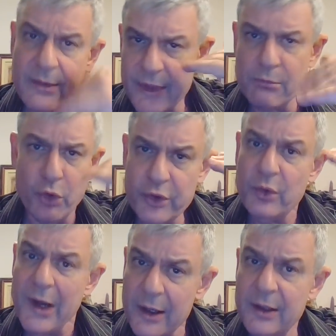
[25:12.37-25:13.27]
The more
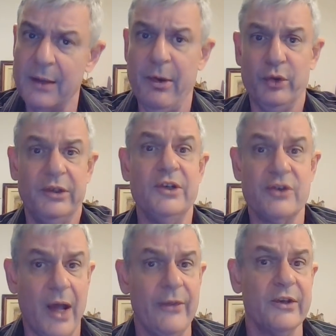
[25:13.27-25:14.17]
you learn about
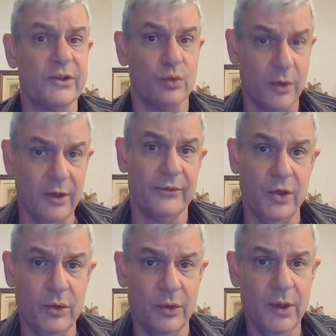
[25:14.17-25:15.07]
each other's
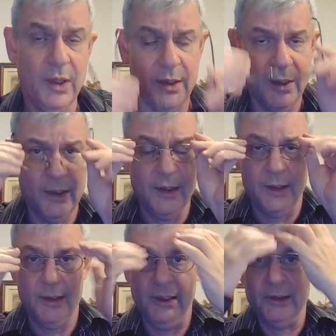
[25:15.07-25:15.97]
worldview,
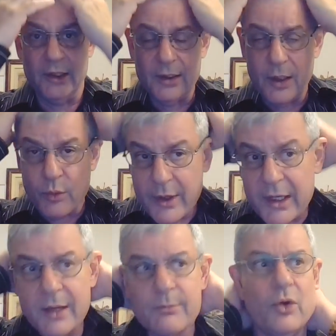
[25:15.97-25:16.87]
internal
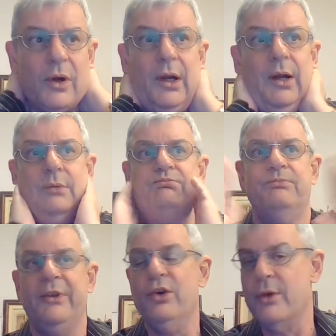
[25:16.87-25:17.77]
working model,
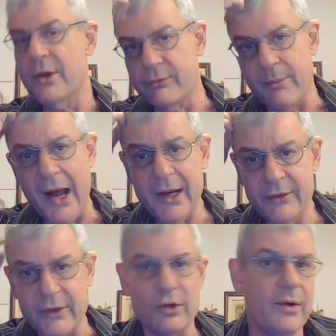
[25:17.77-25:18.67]
theory of
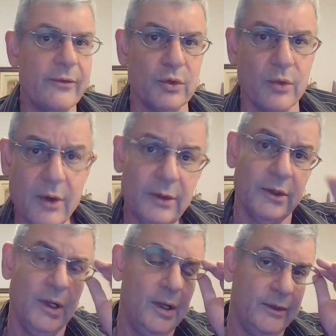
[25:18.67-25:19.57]
mind, theory of the
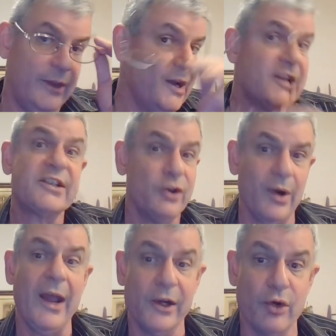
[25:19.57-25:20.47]
world, the less you
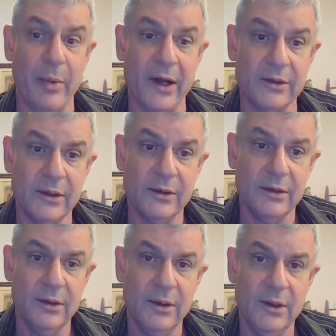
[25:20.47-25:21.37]
like your partner.
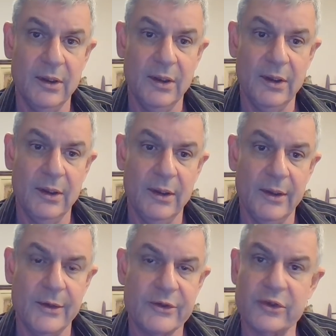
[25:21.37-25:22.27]

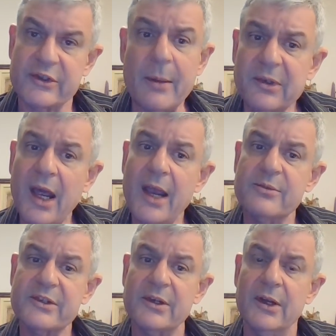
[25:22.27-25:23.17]
So
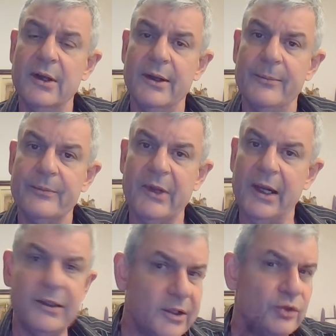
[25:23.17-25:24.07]
sometimes
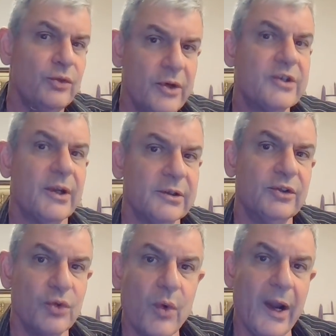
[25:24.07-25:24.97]
getting to know each other
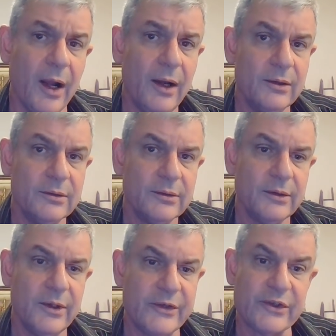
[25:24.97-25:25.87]
too well
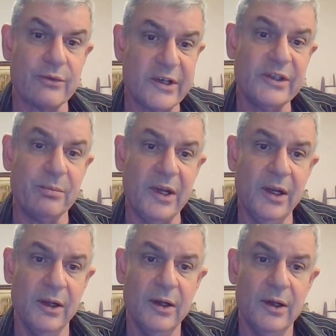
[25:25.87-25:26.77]
is a
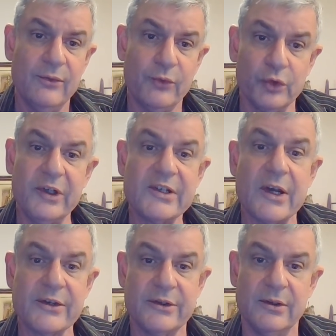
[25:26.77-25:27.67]
recipe for
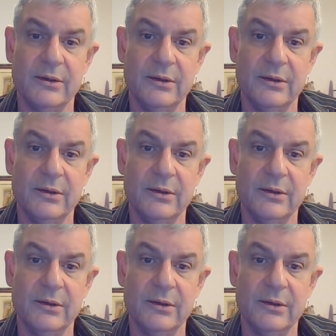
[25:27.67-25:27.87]
disaster.